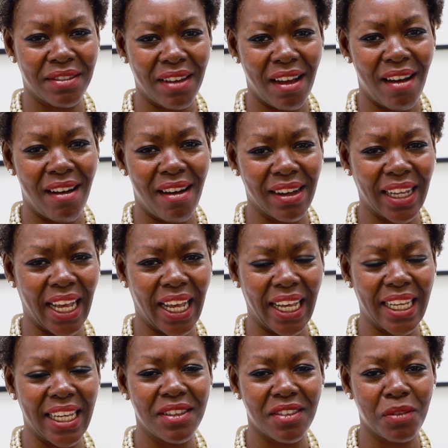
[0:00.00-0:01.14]
dark,
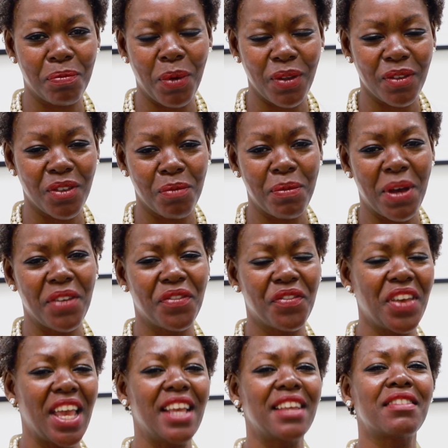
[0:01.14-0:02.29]
hanging spots on my
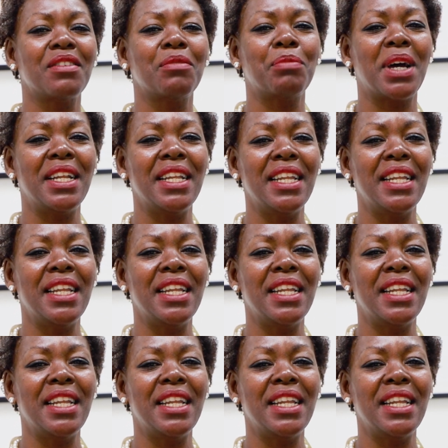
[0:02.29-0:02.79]
face, on my